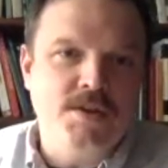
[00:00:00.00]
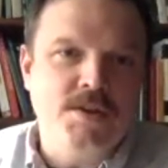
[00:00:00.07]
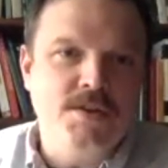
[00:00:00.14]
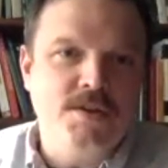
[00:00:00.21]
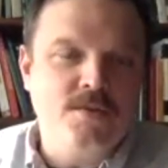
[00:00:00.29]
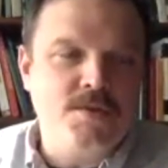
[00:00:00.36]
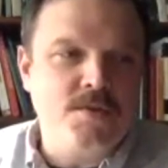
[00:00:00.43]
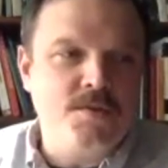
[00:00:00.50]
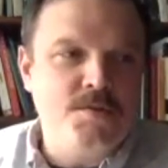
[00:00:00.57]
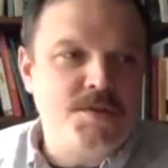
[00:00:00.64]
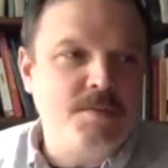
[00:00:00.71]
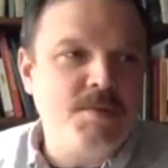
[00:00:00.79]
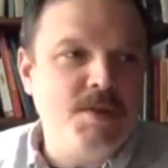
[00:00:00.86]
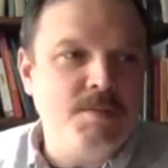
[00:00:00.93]
And there, there was
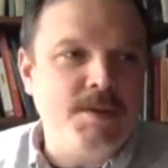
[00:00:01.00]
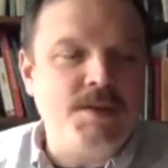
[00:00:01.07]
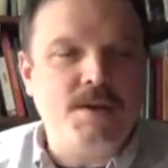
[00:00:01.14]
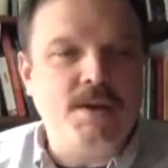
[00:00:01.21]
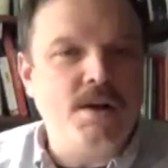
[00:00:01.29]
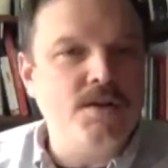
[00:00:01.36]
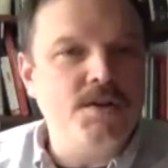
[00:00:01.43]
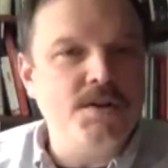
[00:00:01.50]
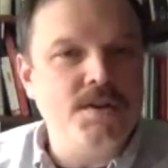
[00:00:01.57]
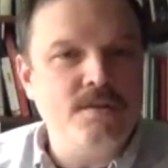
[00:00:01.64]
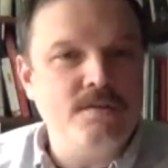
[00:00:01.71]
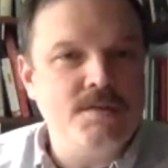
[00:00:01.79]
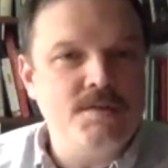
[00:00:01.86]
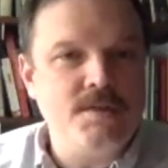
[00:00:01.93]
something about the color
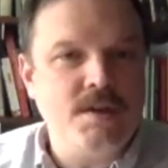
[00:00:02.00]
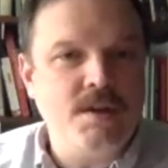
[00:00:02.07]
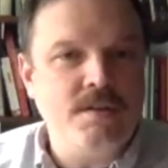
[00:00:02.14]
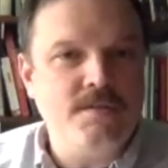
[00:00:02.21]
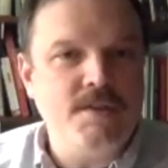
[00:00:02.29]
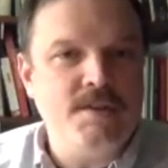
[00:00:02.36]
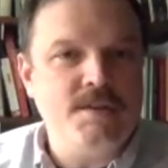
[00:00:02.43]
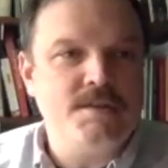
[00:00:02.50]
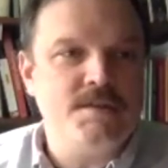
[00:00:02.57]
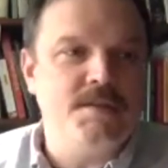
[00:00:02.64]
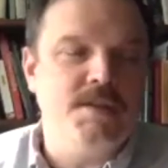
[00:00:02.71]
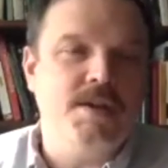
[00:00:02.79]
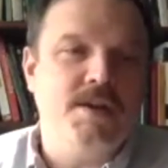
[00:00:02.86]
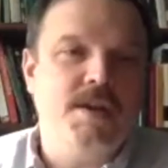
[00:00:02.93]
that was obvious.
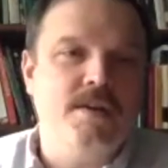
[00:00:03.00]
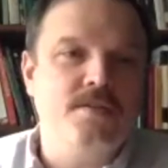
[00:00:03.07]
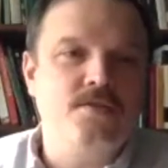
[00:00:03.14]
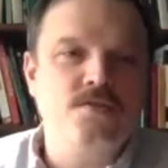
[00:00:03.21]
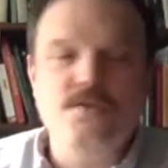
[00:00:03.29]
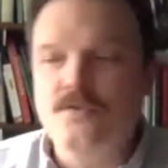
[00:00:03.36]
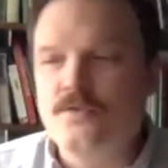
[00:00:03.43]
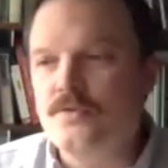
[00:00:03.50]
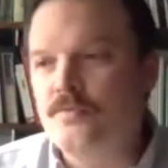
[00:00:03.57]
And then I had two,